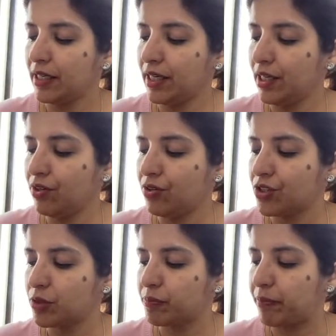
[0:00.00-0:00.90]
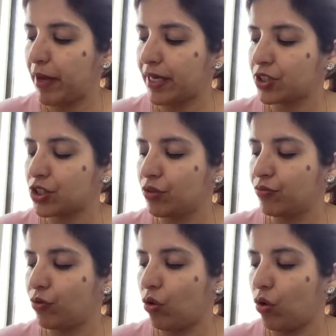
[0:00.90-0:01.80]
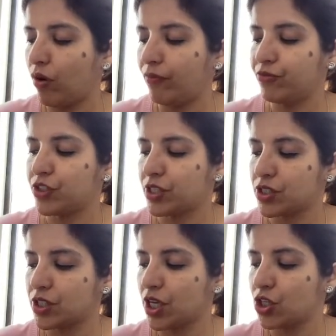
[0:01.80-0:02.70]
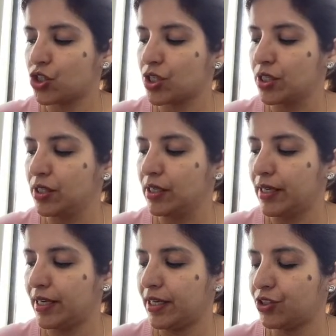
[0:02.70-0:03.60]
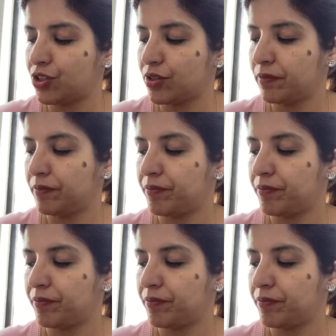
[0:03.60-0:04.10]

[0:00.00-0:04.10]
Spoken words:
irrespective of gestational age.